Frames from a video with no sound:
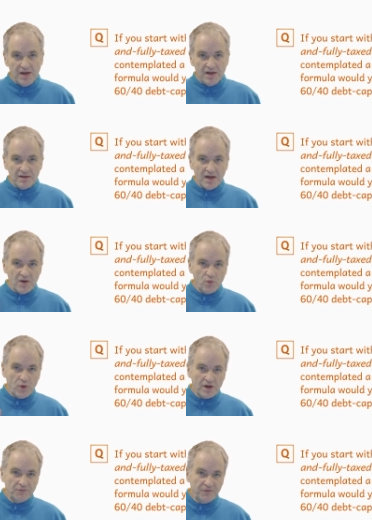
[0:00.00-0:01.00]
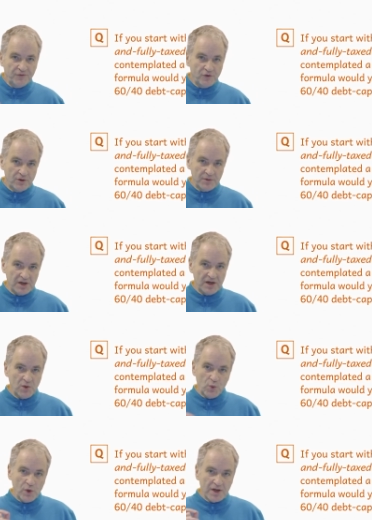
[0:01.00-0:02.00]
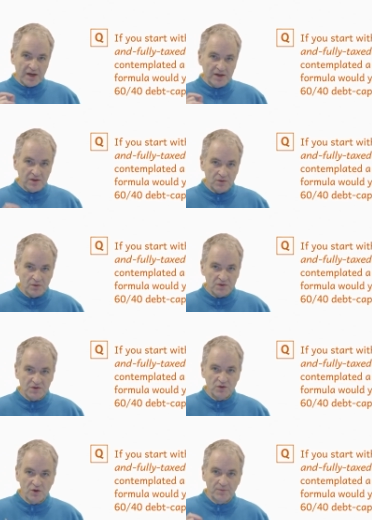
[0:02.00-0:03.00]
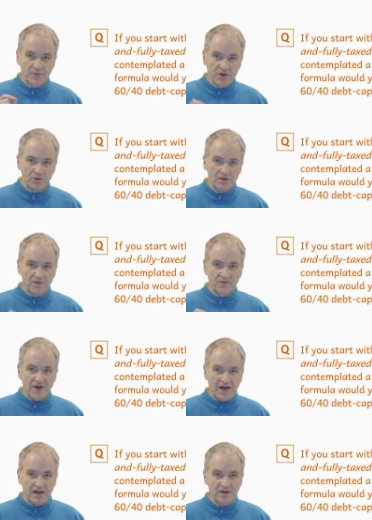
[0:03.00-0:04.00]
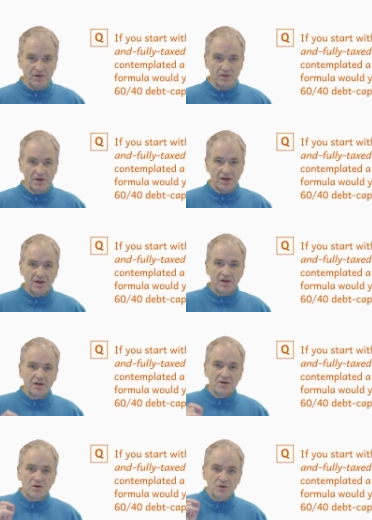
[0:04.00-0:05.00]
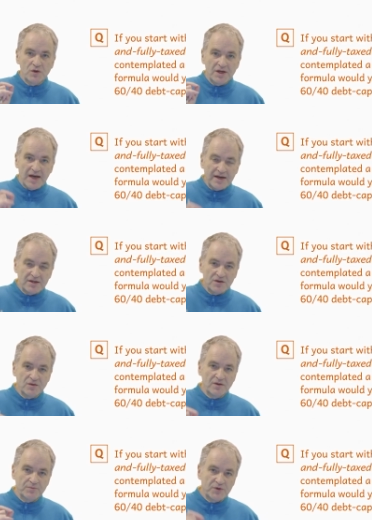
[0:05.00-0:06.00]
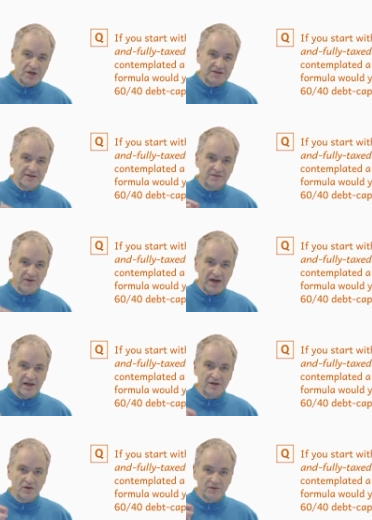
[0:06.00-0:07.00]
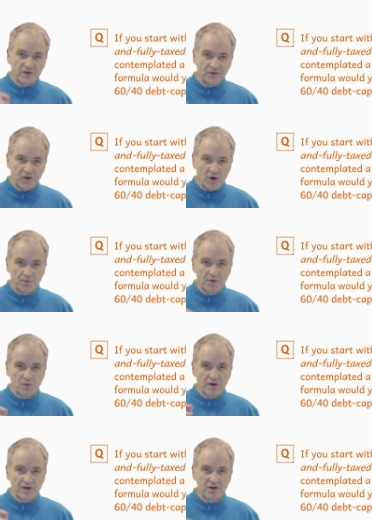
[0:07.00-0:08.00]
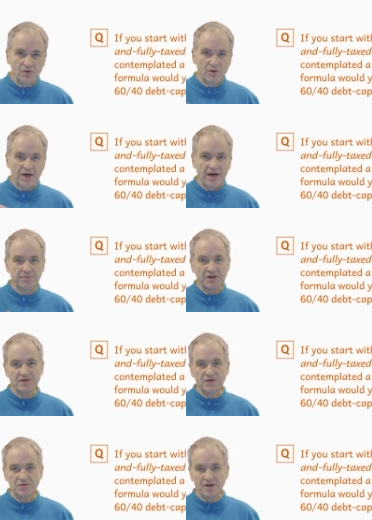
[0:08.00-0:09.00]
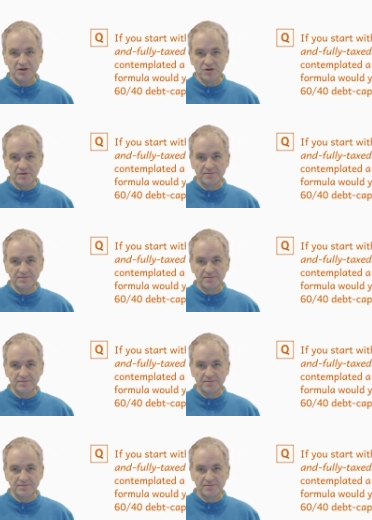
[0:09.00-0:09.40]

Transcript: Then what formula would I use to compute the value to get to the present value of the firm with a new capital structure?